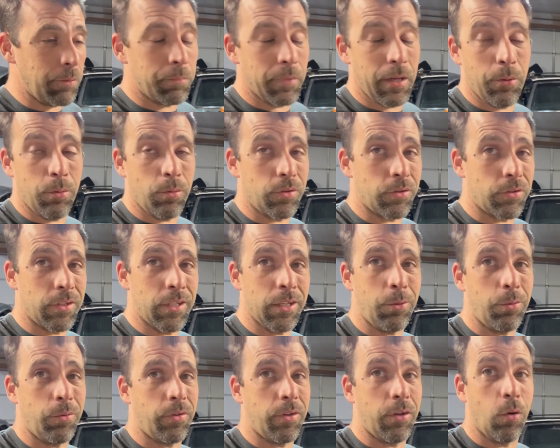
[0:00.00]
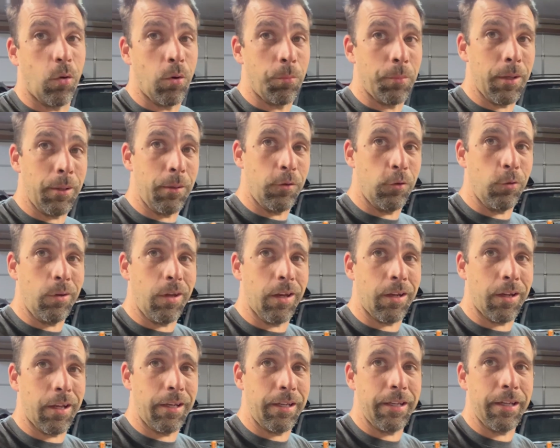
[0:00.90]
Maybe we'll just stick with it. Or maybe you get
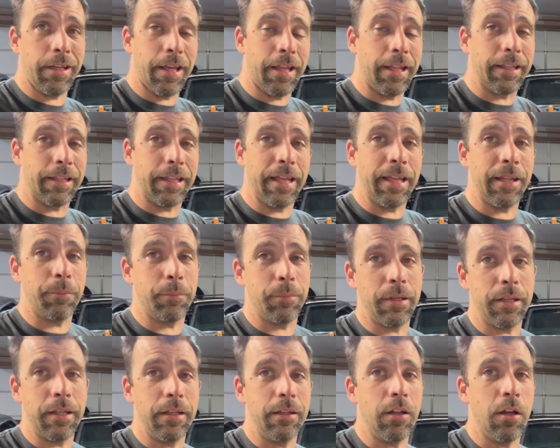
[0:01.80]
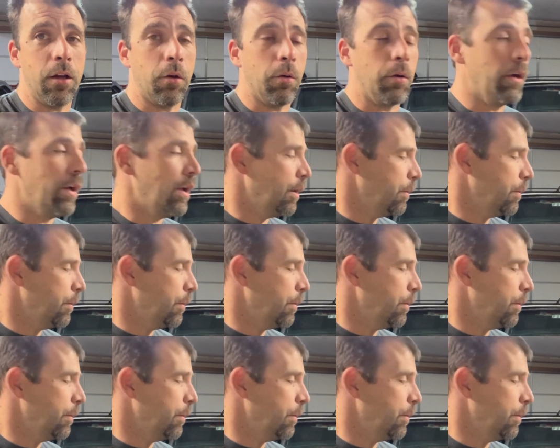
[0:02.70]
an idea, let me know.